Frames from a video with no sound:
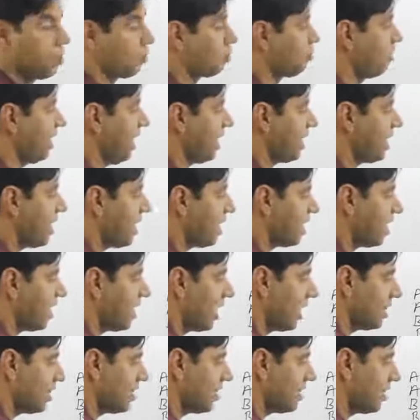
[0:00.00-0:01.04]
Could I take
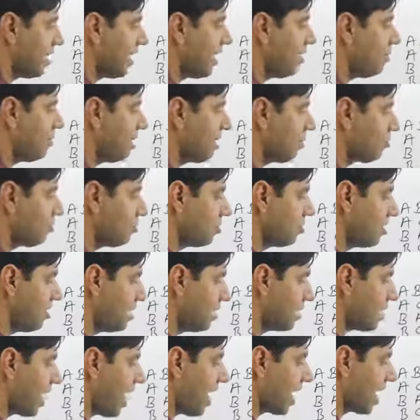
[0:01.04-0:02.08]
another team and could
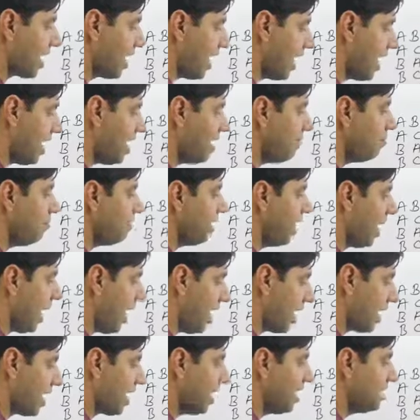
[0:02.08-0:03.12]
this again be
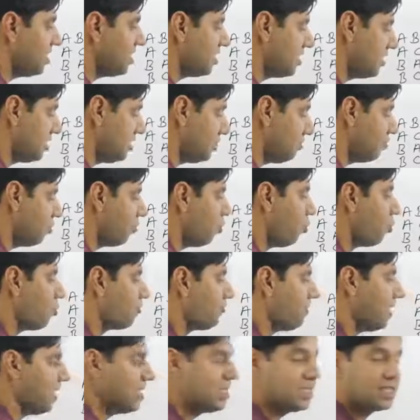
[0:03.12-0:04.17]
arranged in
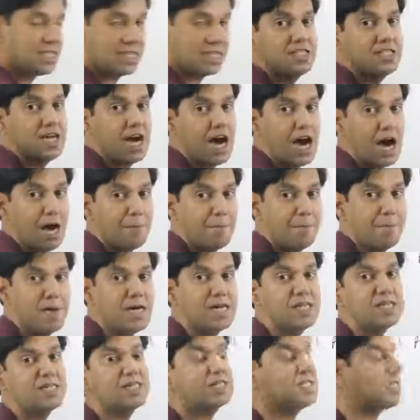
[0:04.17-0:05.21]
more ways?
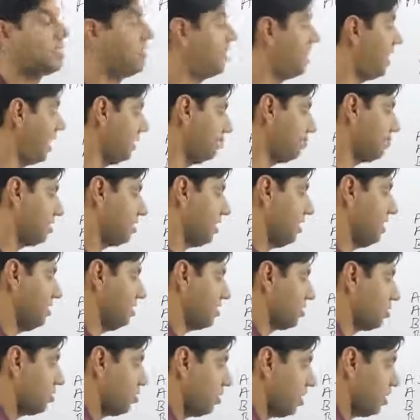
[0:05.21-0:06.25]
Amongst
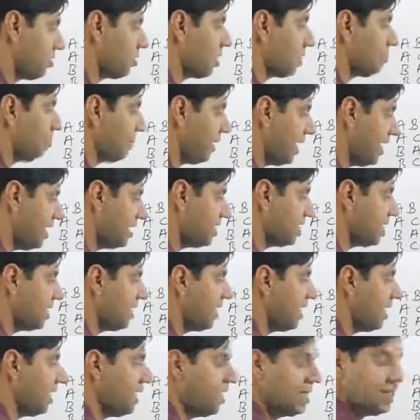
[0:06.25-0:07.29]
themselves. The
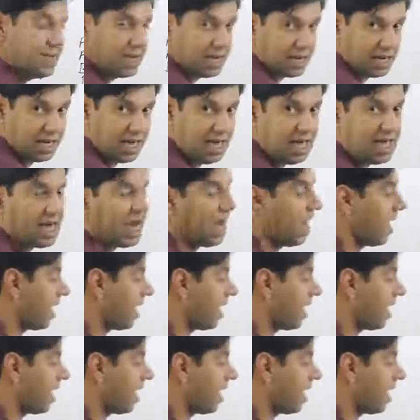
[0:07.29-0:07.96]
BCE 3